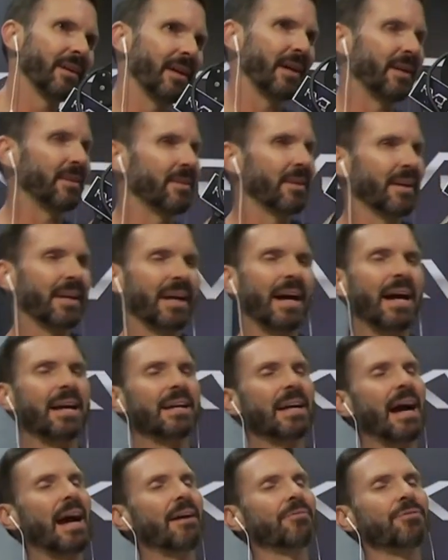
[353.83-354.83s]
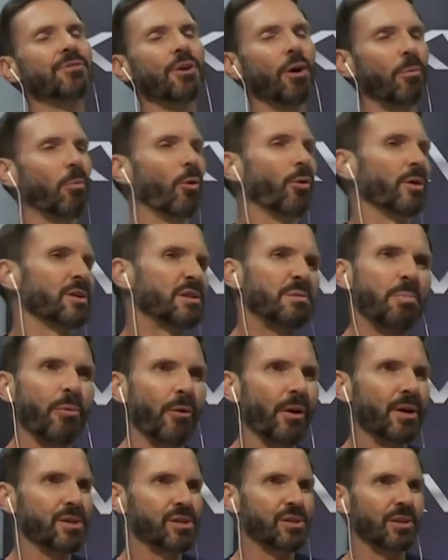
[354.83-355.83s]
And I have no more
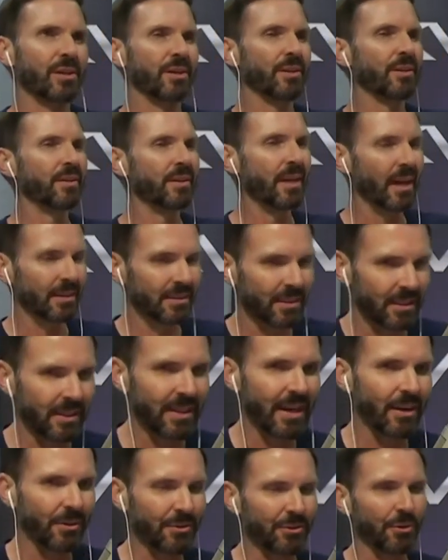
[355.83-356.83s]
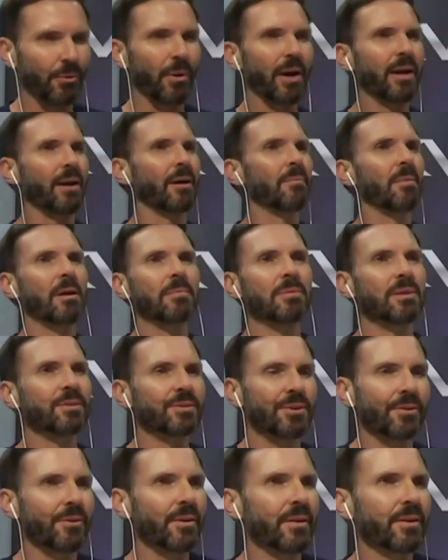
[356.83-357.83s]
inspiration and nothing else to write on. Maybe you
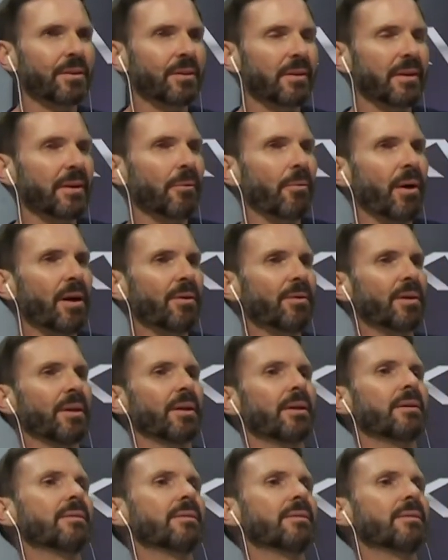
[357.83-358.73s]
can turn it in, you get away with it.